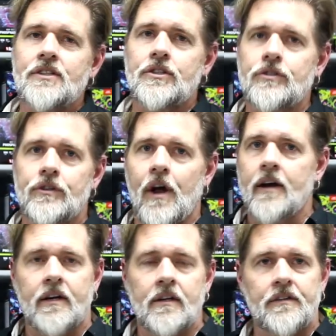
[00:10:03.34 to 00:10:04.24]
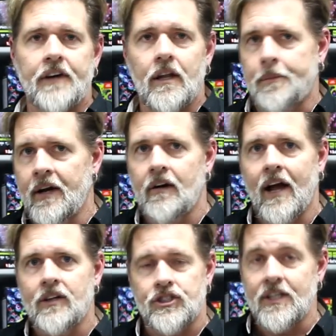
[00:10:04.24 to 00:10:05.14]
cases you're not going to develop hair
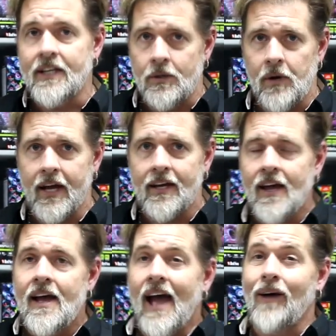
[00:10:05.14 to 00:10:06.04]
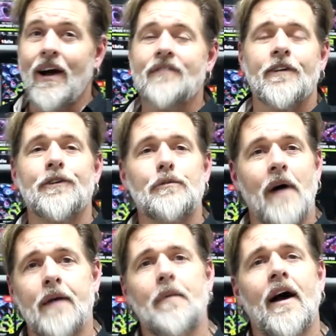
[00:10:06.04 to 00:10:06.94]
algae anyway. However, you
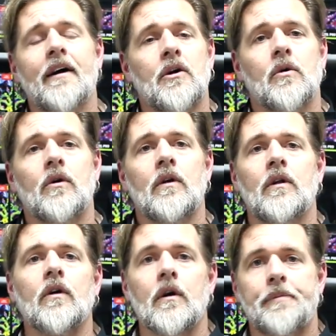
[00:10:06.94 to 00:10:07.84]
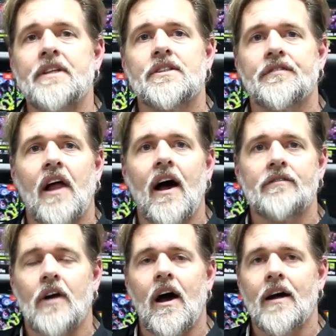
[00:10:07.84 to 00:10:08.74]
might buy a coral or a piece of
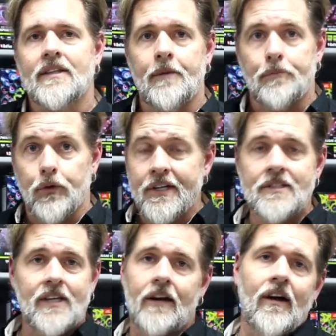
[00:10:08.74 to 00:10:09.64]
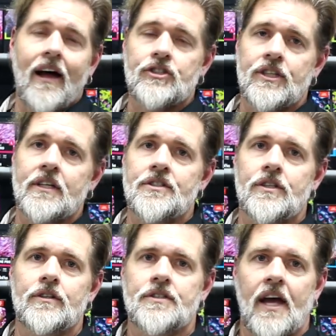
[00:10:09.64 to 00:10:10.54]
live rock that brings hair algae
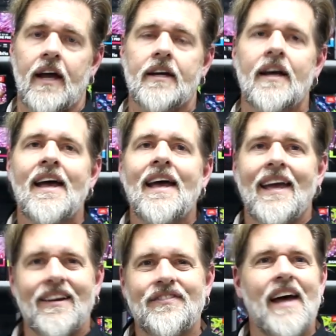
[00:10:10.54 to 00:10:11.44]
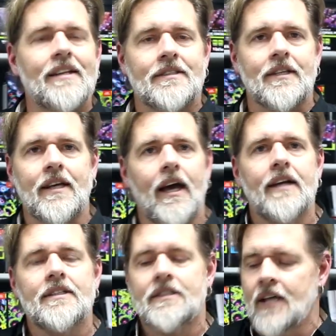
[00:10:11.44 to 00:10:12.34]
into your tank. If that's the
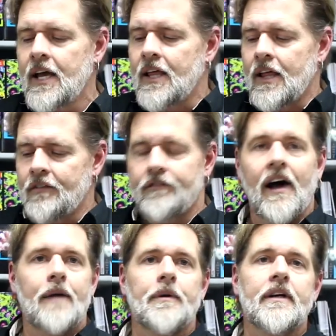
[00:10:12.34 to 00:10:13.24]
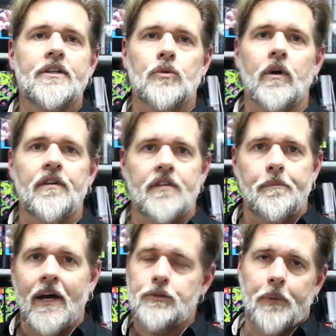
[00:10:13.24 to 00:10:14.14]
case, Vibrant is one of the
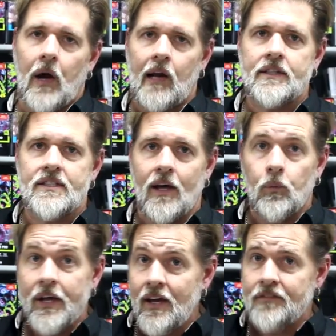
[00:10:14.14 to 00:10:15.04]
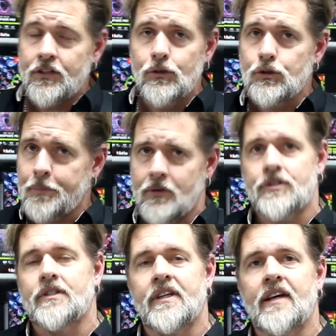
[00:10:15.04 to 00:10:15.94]
best products that we have used
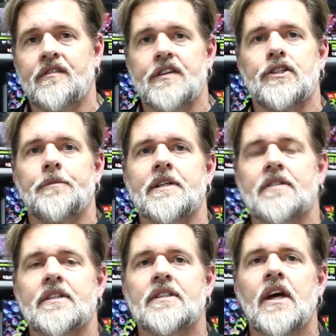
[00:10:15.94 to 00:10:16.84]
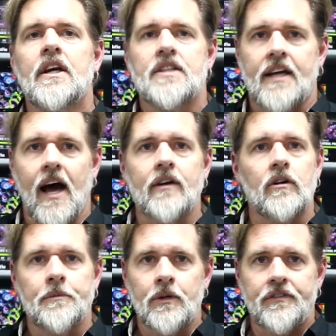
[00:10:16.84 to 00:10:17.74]
personally at Fishy Business to kind of
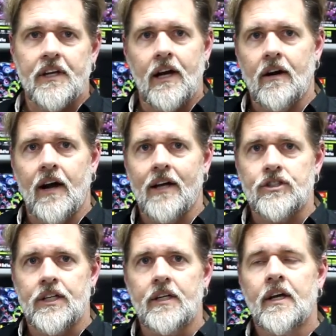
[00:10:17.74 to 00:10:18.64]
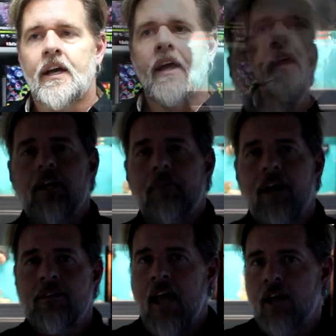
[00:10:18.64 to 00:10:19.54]
remove the hair algae. Talking
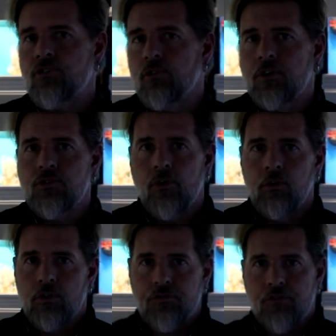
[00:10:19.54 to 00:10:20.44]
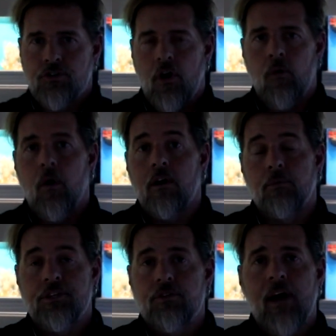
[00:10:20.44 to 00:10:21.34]
about natural controllers for saltwater,
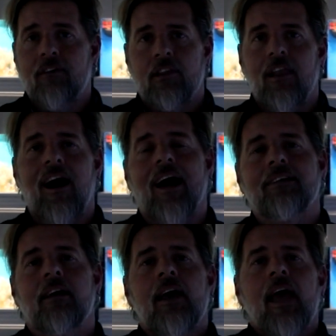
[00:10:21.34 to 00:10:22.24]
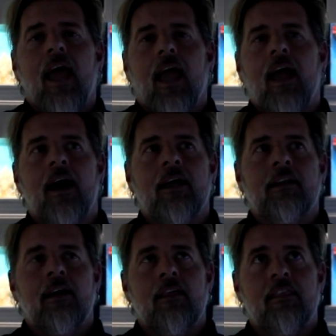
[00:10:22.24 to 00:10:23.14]
we do have a lot.
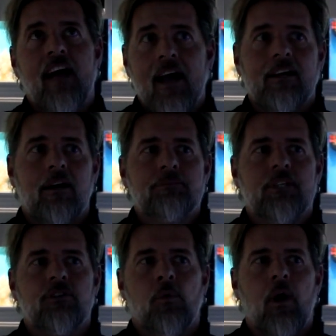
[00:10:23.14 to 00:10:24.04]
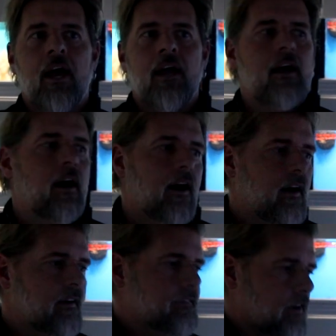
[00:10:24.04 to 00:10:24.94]
And that comes in the way
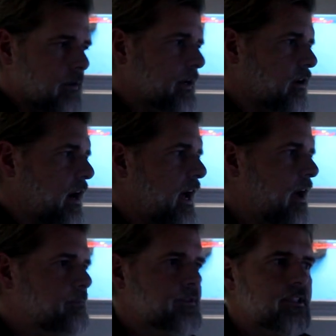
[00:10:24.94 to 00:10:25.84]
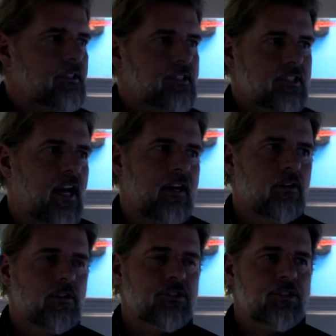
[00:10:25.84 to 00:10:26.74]
of hermit crabs,
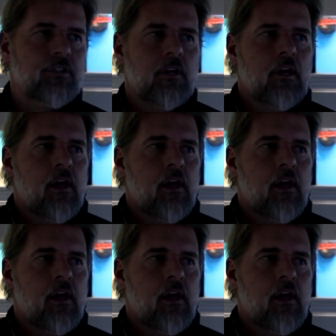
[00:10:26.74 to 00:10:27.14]
snails,